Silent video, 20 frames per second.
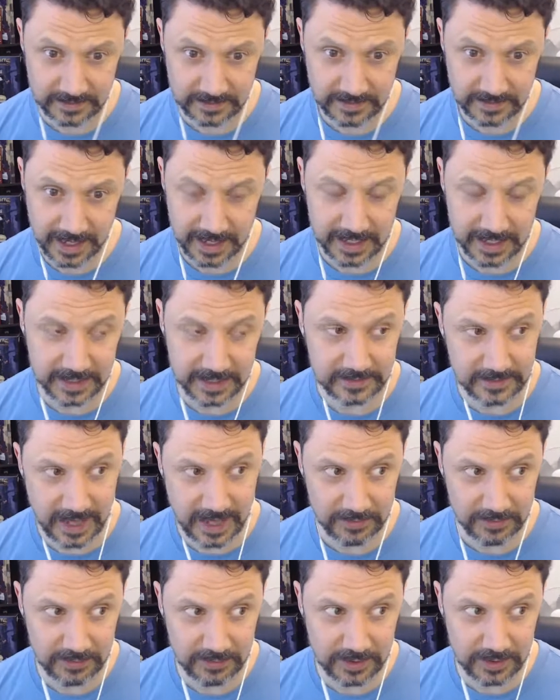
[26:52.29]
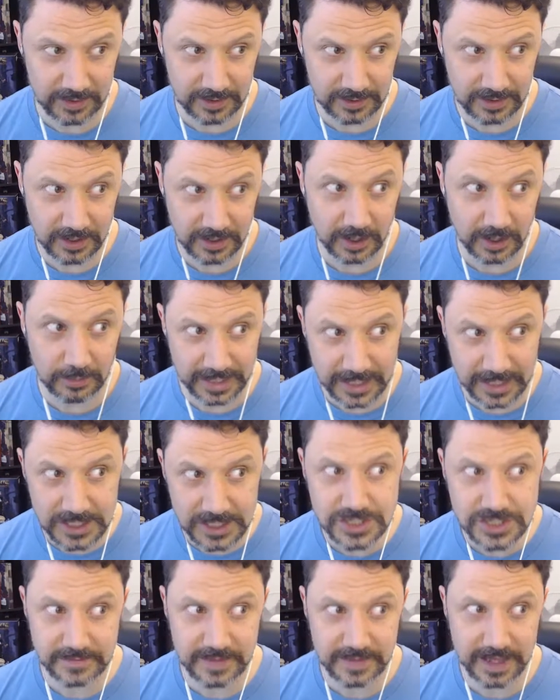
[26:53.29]
And at the
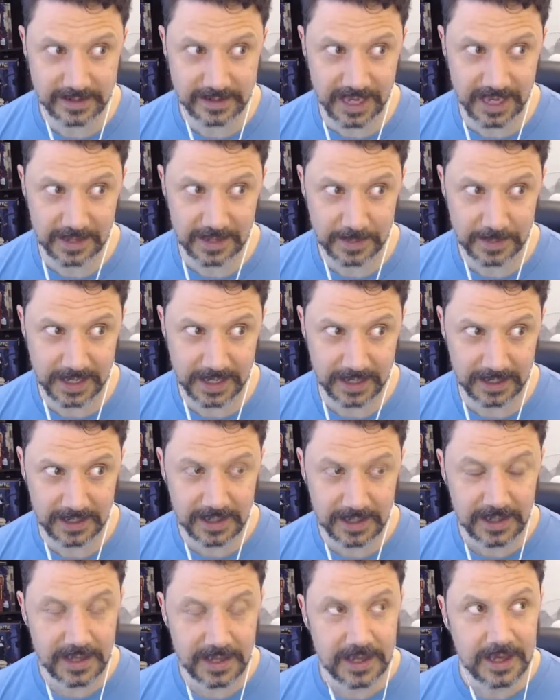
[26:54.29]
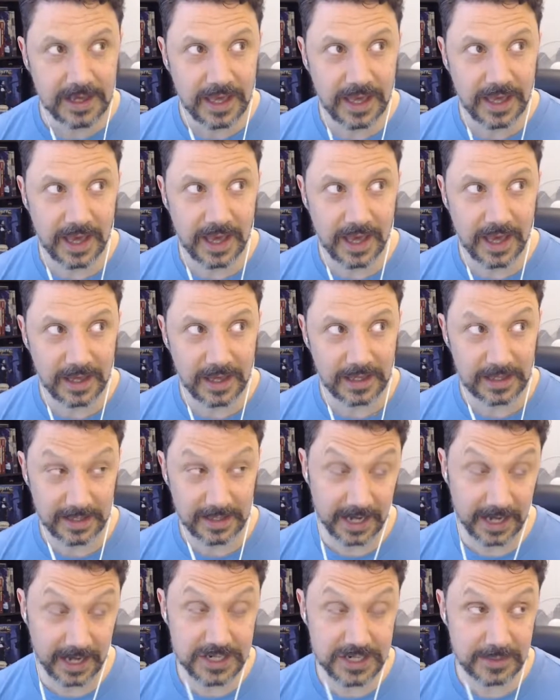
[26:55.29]
culmination of that campaign, uh, he
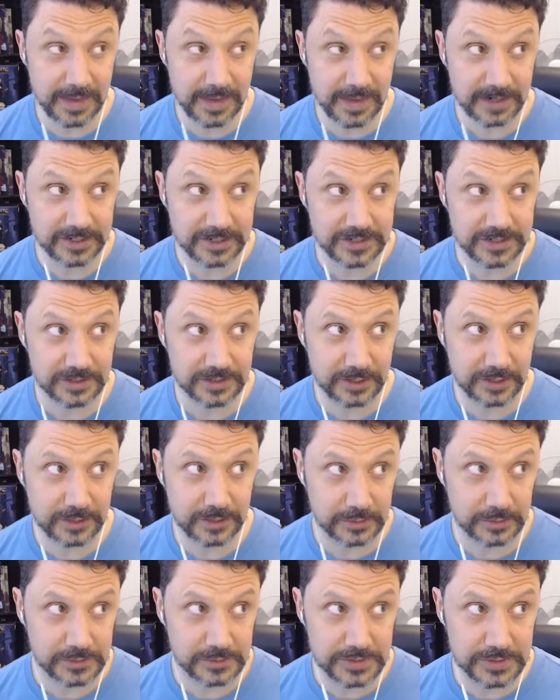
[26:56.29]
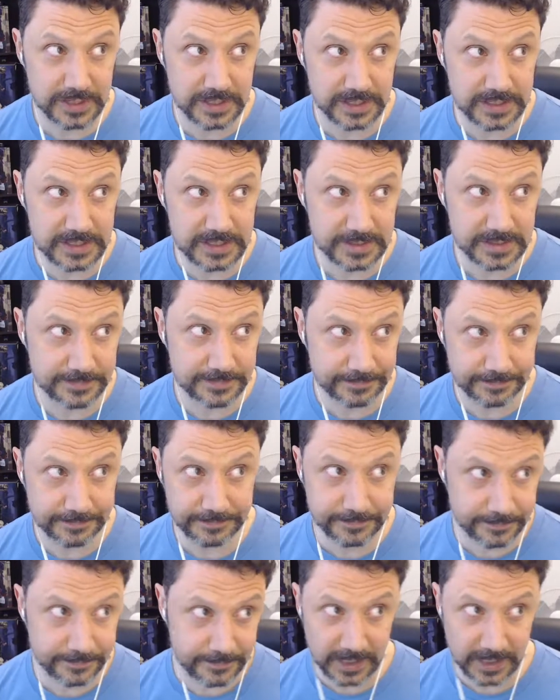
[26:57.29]
actually managed to use this,
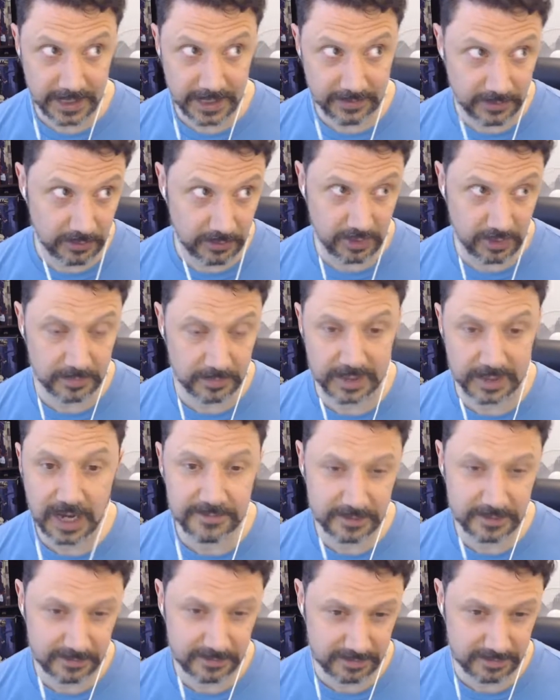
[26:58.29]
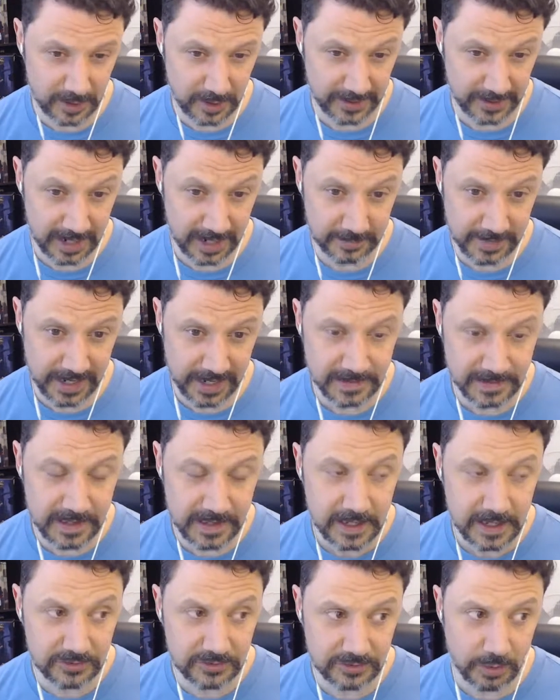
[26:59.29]
like the sort of MacGuffin from our campaign,
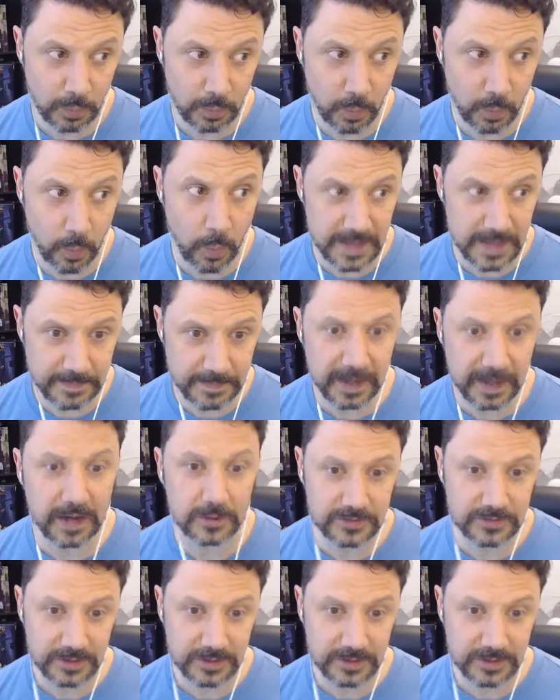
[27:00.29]
to wipe out